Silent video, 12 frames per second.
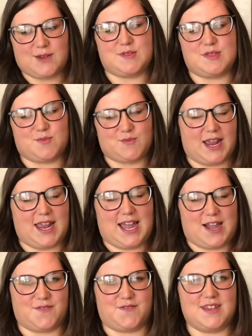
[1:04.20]
with the right
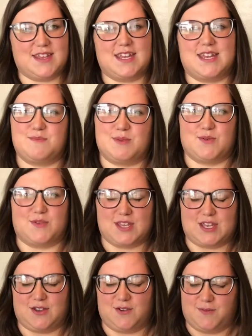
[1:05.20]
outfit, it can be really
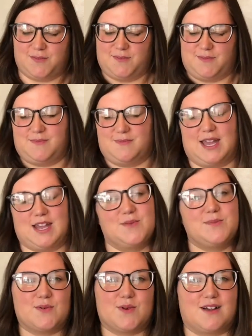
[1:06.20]
cute. I could
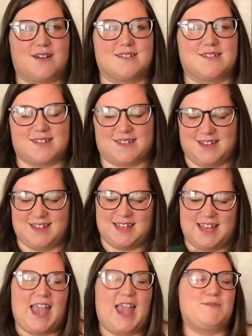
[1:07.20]
be wrong,
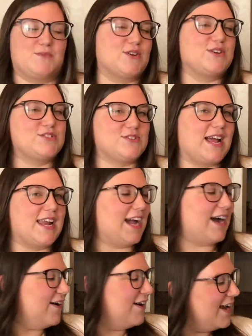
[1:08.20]
and we're gonna try it
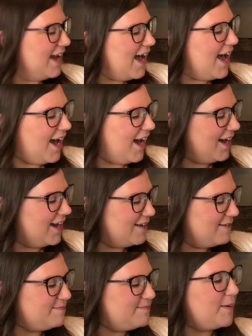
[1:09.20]
out.
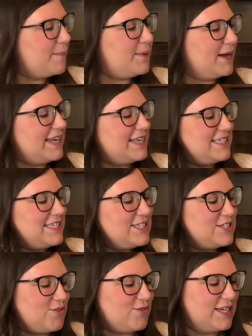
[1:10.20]
But it's
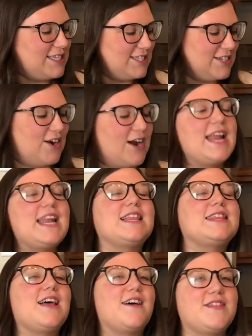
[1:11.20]
this green skirt, and
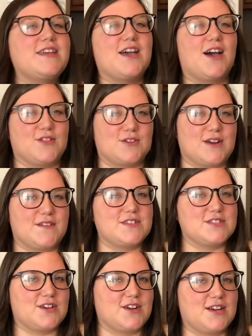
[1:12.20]
I love the color of the
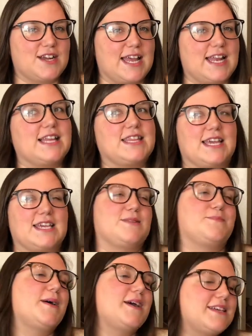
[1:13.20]
skirt, and I like the
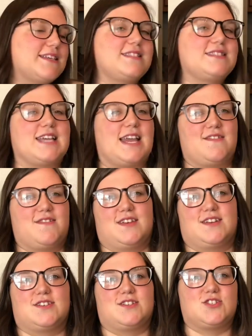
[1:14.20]
buttons and
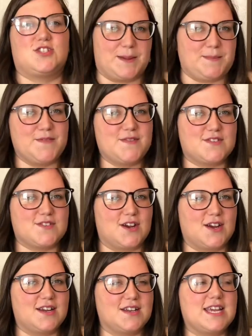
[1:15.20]
the shape of the
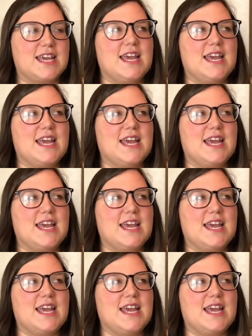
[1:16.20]
skirt,